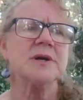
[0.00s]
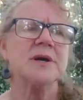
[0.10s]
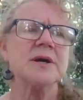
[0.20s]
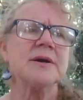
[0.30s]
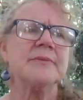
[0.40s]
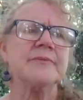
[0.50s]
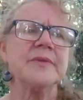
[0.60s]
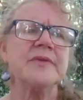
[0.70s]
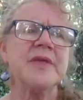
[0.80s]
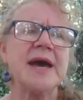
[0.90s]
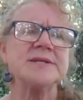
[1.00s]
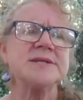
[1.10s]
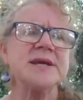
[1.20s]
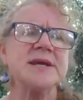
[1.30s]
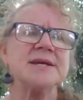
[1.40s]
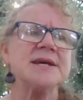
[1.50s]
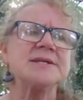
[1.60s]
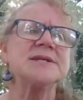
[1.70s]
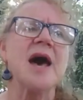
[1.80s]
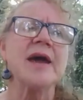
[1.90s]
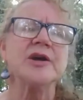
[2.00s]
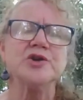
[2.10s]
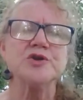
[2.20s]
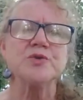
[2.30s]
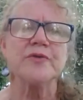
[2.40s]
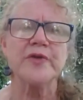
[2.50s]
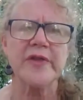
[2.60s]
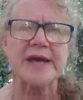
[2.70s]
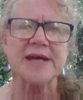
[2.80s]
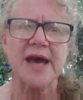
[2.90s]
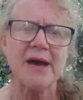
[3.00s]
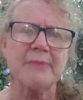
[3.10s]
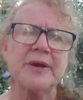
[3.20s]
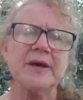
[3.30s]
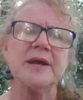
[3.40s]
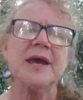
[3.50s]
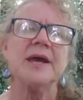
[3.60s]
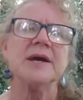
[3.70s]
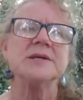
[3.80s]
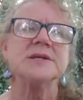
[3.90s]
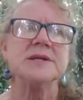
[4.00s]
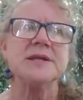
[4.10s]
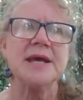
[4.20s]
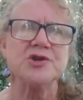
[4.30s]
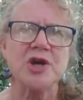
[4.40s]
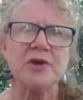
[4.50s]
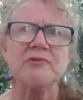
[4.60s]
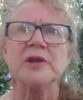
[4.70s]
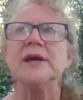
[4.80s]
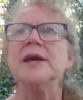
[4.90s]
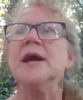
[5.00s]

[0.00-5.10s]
um, that's it, it's not unusual for that to happen and they generally